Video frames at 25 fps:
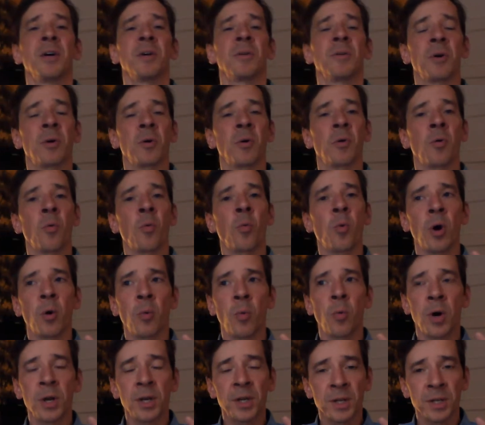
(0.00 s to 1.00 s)

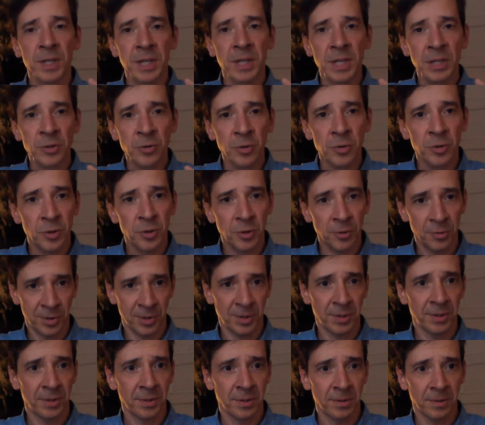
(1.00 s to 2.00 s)
One can
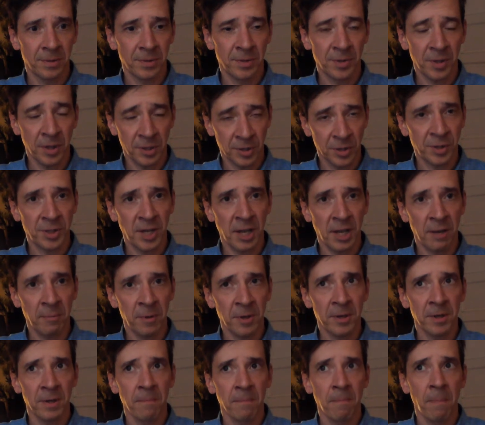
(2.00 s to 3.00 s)
introduce such a
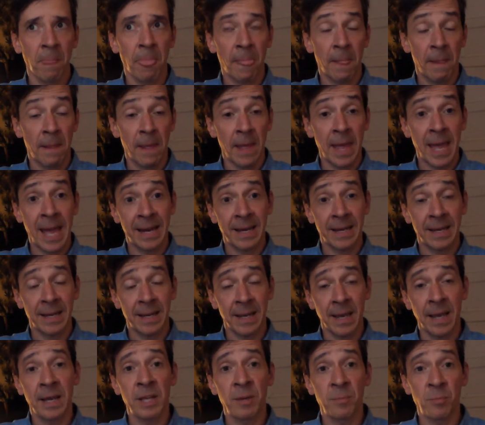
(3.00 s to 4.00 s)
statement at
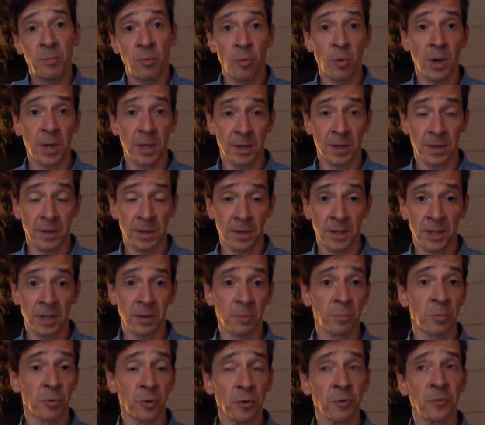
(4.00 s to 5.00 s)
any point in
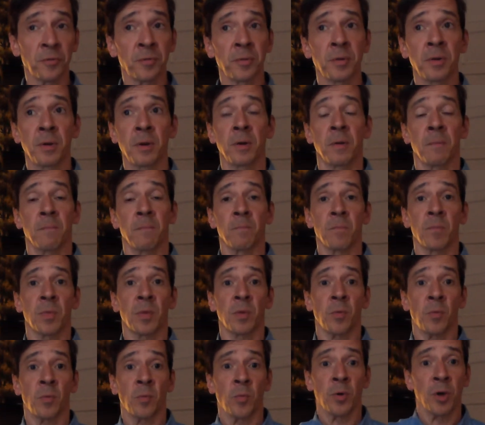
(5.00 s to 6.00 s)
a proof,
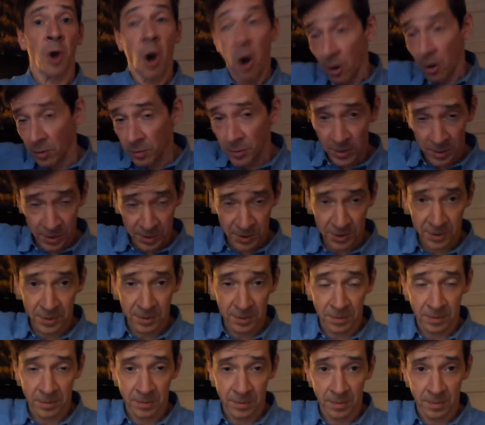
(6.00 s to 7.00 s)
regardless